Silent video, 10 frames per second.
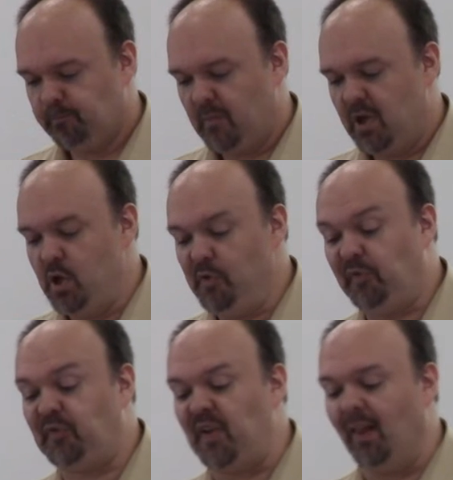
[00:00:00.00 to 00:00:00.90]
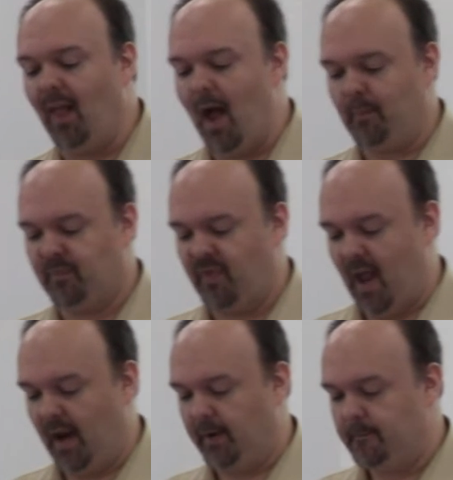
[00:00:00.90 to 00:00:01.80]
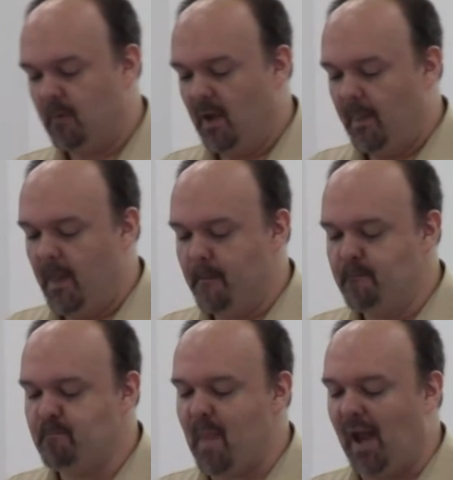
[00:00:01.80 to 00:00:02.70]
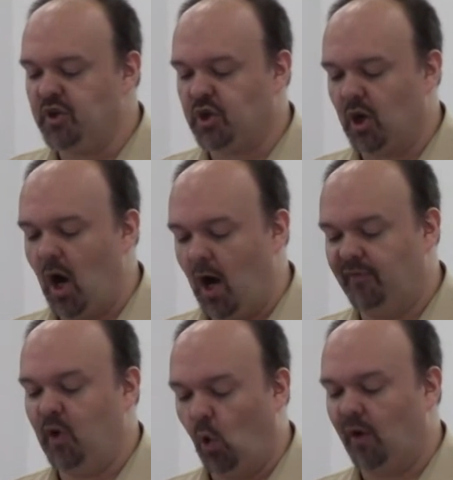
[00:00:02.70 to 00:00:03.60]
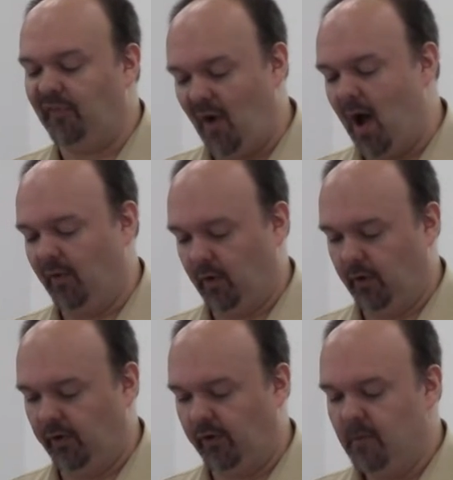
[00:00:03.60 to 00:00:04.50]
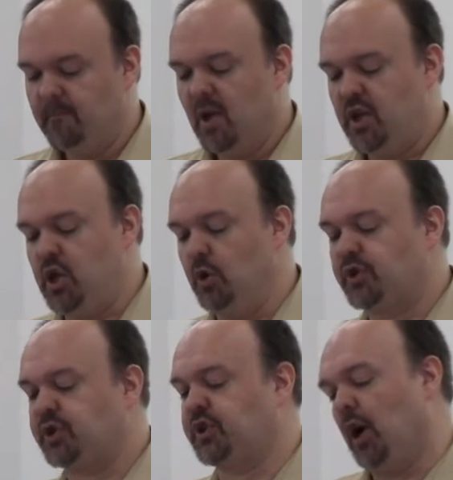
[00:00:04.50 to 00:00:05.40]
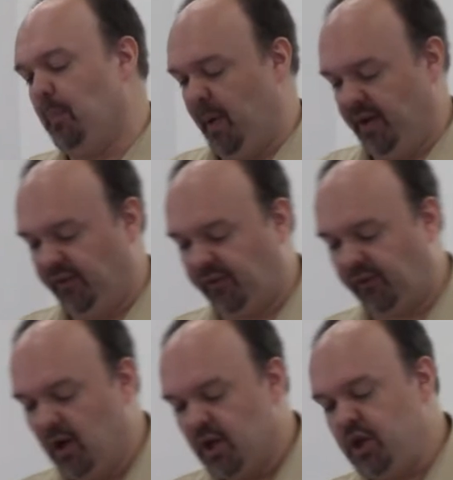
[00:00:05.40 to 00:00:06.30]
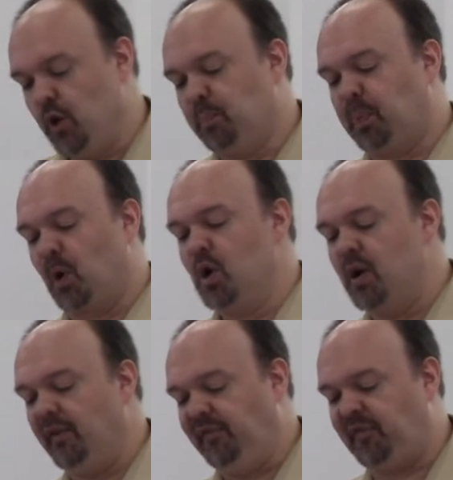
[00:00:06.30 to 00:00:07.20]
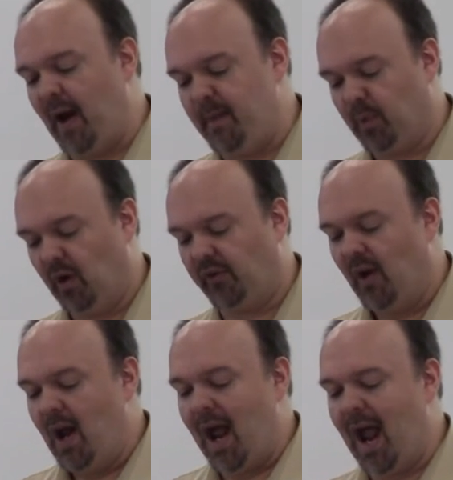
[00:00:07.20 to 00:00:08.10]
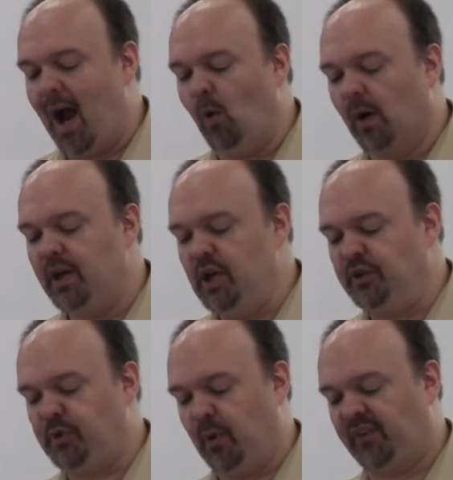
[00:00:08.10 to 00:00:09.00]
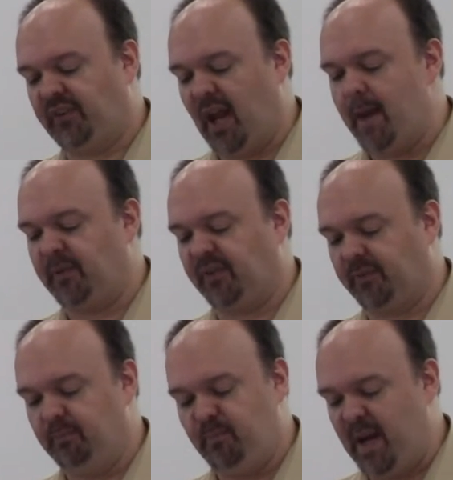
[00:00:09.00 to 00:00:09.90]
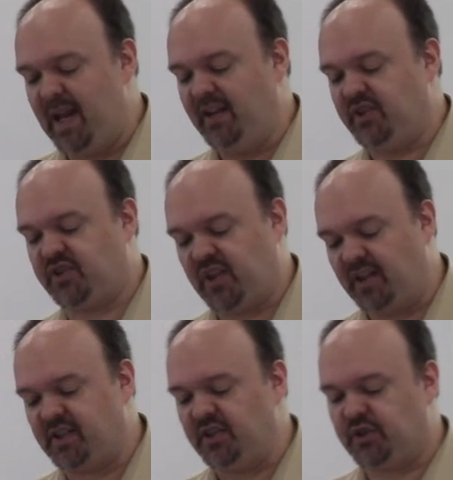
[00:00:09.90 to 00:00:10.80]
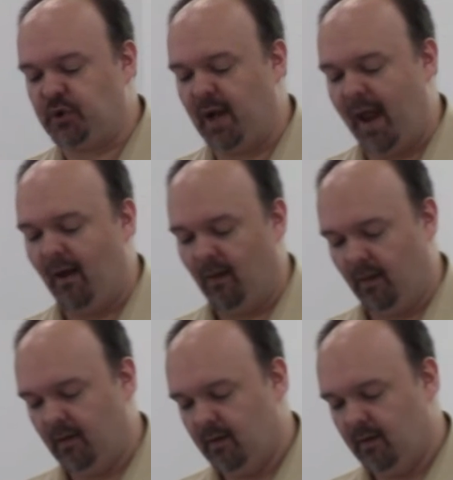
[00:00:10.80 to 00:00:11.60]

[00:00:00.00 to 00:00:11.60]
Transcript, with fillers: You fill up, then, the measure of your fathers. You serpents, you brood of vipers, how are you to escape being sentenced to hell?